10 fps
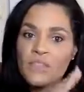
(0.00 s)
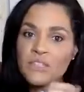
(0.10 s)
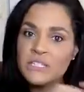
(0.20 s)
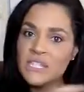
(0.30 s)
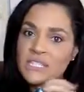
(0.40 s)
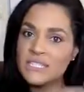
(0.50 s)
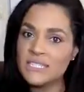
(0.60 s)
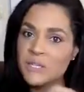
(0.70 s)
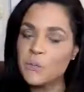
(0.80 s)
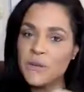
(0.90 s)
they're starting to
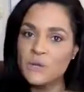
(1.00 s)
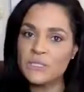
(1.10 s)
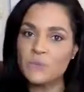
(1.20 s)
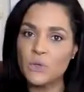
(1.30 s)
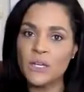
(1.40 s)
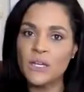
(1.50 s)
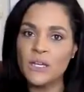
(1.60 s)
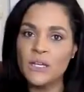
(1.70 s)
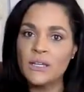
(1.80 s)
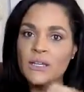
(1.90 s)
see your posts more
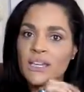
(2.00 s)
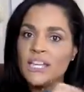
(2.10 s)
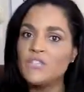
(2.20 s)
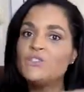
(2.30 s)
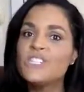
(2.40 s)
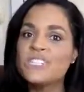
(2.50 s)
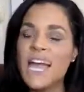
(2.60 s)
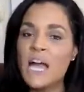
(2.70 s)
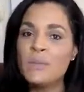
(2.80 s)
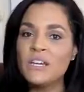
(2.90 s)
and you just
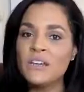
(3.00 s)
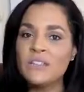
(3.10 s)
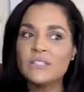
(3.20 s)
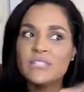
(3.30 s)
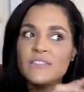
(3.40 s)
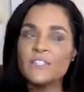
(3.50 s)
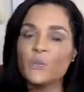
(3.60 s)
commented on their stuff.